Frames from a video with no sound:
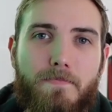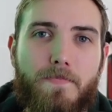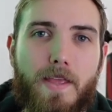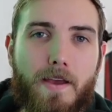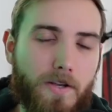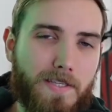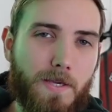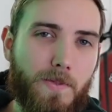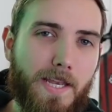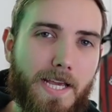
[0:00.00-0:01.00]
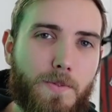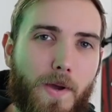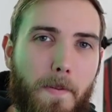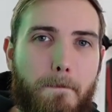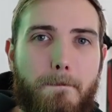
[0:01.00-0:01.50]
I'll see you in the next
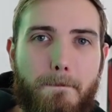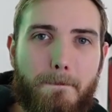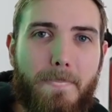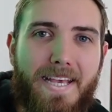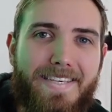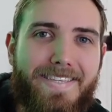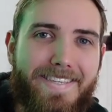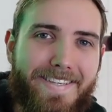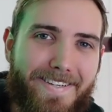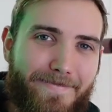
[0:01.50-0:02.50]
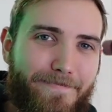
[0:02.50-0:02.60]
one. Peace.